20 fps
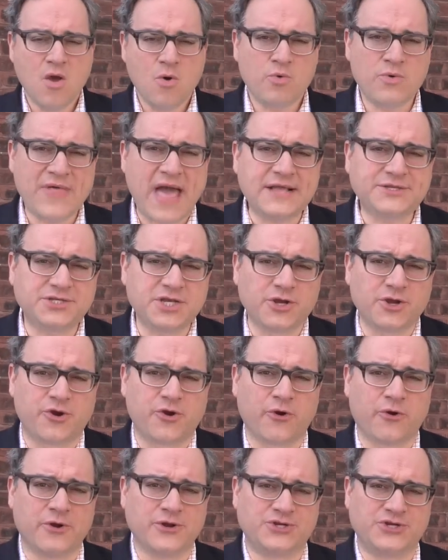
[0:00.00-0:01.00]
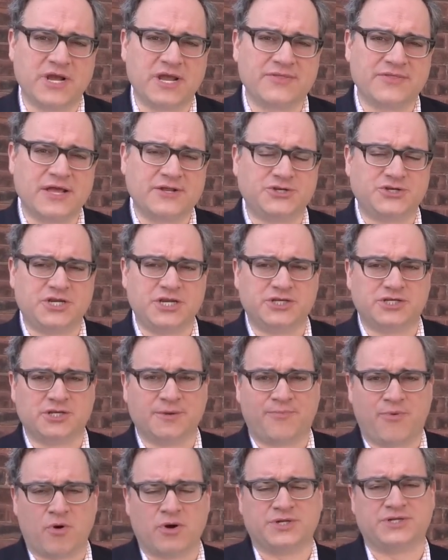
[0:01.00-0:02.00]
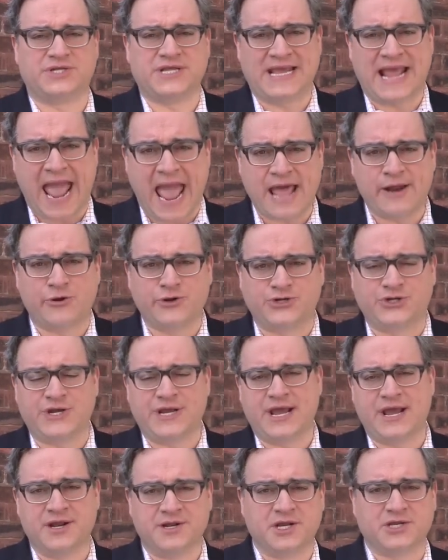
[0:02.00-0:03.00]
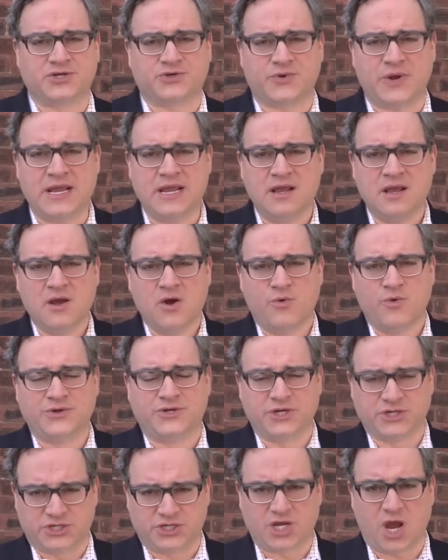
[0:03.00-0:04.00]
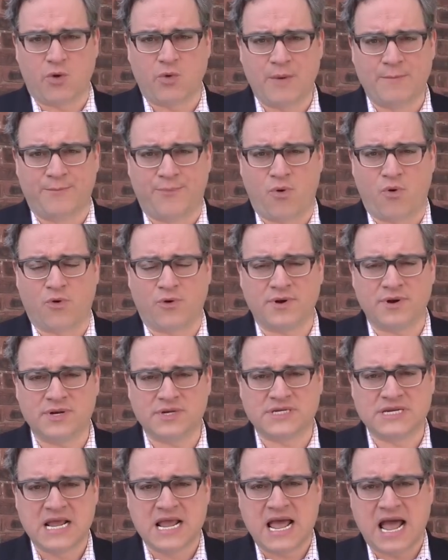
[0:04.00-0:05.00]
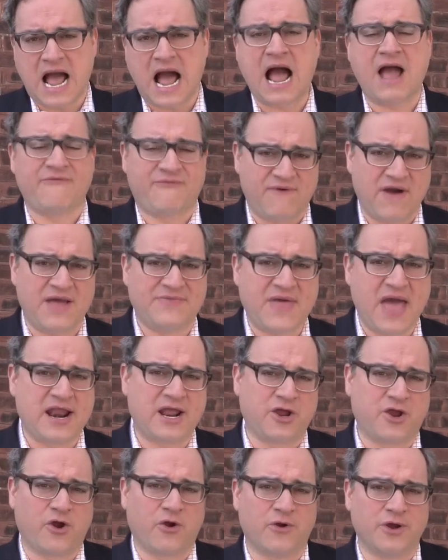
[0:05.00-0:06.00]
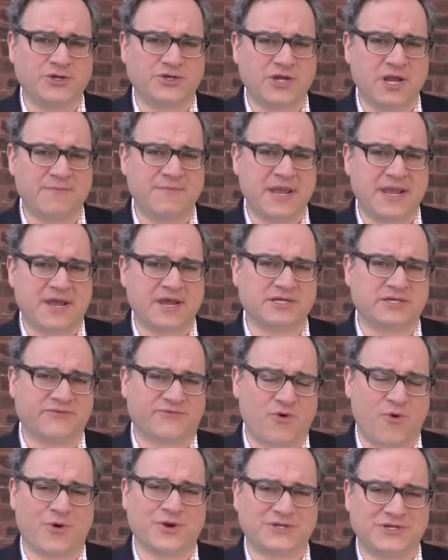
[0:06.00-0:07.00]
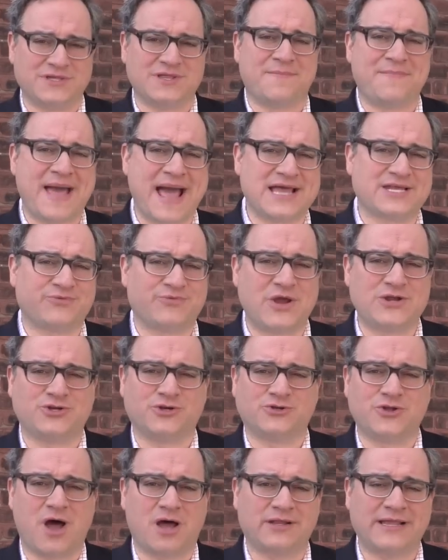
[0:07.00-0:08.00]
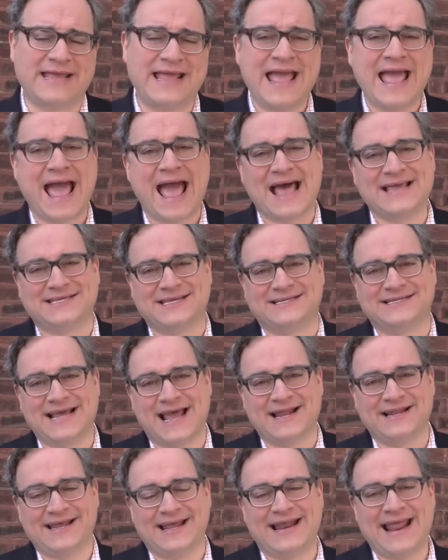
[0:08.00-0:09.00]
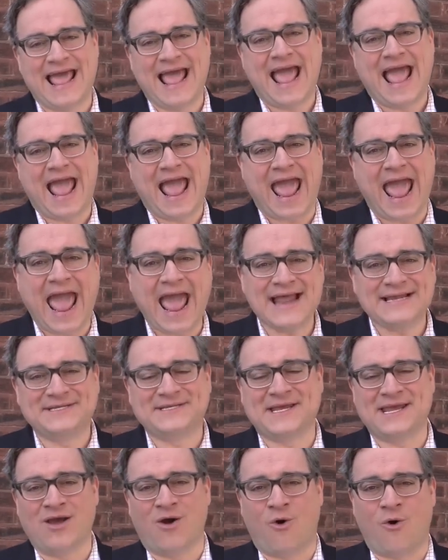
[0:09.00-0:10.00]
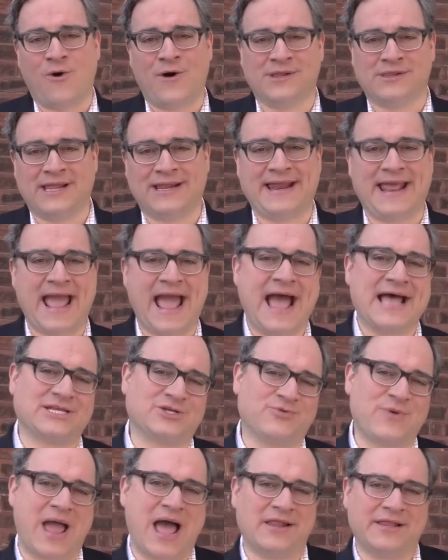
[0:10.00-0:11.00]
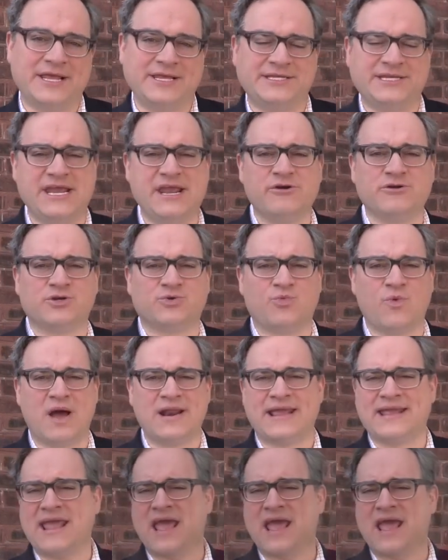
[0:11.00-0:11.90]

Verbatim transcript: Well, that's encouraging that she supports the energy industry, which is so important. I find that encouraging because, of course, in the past, Rachel Notley has attended anti-oil and gas rallies. Here's one